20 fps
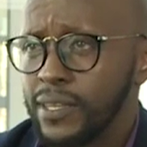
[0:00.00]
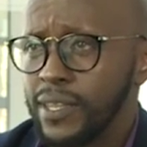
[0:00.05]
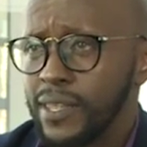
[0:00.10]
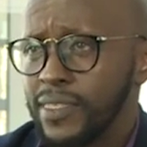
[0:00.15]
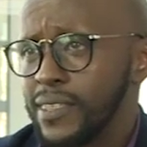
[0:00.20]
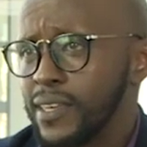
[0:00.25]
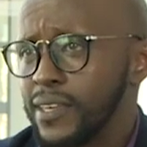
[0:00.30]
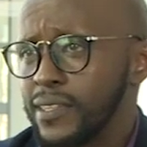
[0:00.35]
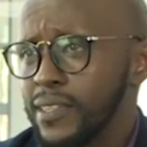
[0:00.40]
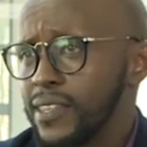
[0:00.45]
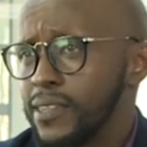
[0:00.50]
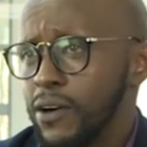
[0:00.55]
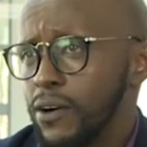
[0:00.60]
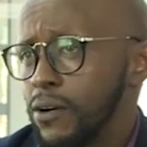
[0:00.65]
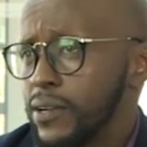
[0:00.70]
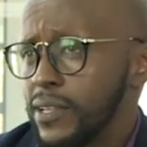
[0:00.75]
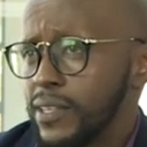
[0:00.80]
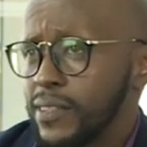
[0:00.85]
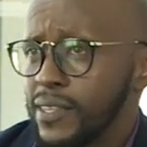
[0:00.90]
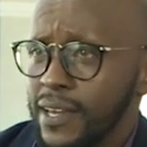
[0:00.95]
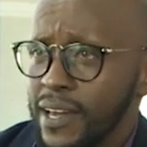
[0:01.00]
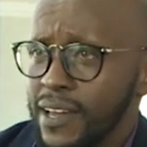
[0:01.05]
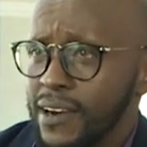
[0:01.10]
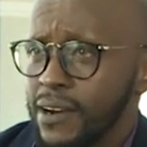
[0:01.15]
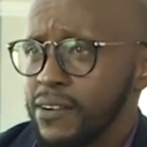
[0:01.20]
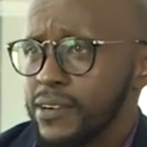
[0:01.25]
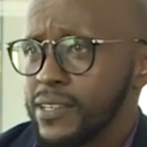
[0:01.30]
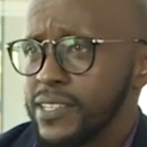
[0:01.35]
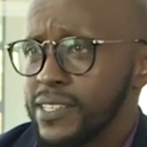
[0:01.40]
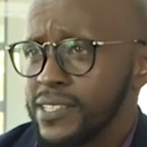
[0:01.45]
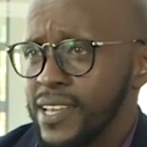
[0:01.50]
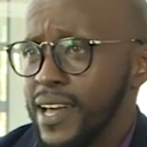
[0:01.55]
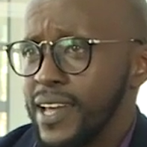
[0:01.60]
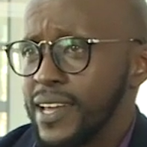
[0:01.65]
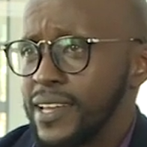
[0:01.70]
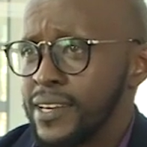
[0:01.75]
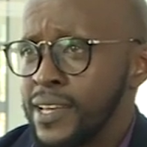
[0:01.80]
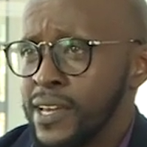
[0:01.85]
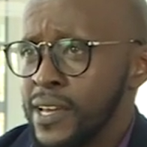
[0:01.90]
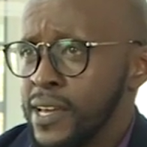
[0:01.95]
They think that the only thing around design